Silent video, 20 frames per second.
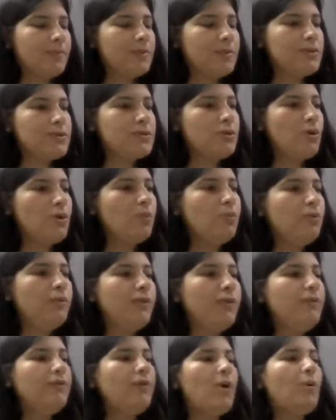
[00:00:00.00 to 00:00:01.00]
So
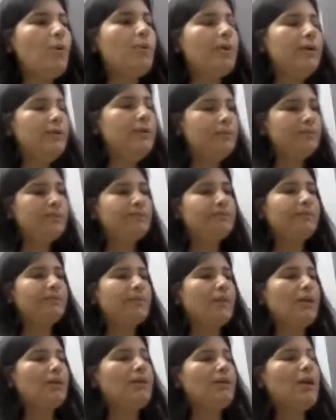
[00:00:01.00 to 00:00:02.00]
moving forward,
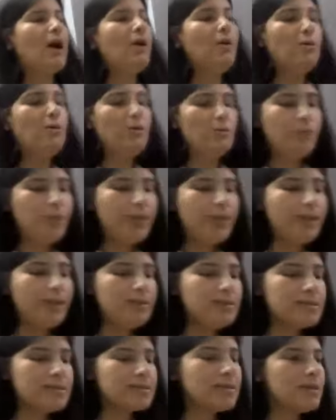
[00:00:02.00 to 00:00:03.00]
now we
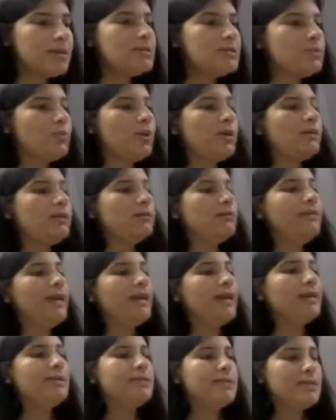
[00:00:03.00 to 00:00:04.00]
can discuss what
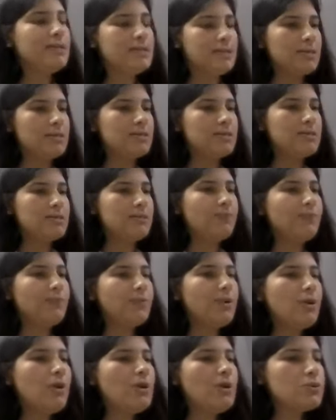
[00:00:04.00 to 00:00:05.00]
negligence is.
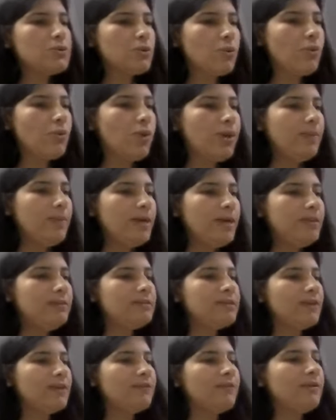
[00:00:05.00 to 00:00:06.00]
So going by
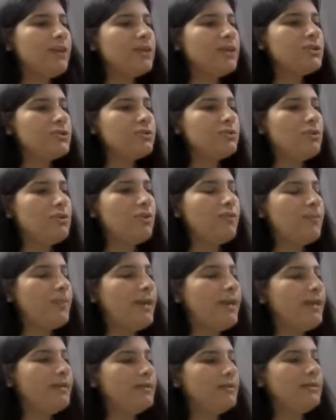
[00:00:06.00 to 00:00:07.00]
the definition of
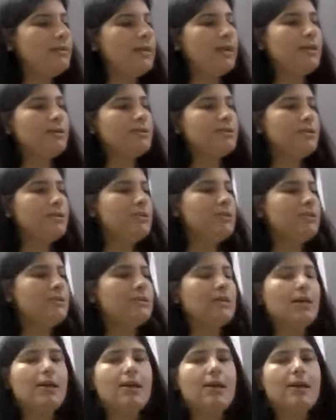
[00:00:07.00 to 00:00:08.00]
medical negligence,
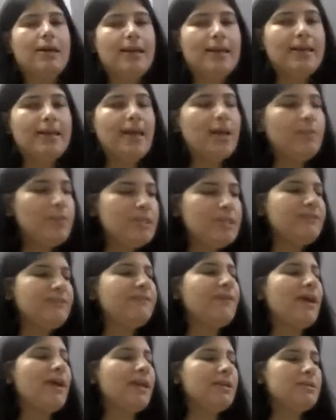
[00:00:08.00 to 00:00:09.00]
it can be
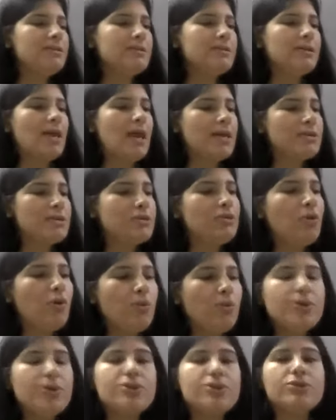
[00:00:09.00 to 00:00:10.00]
defined as the
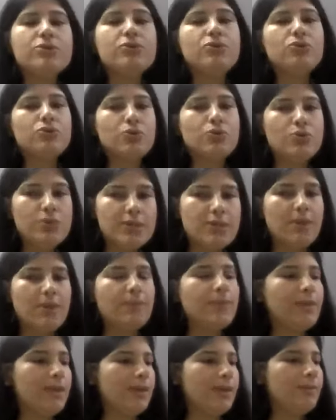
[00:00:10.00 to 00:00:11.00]
omission to do
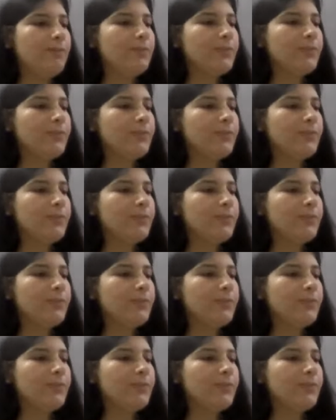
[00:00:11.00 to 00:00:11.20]
something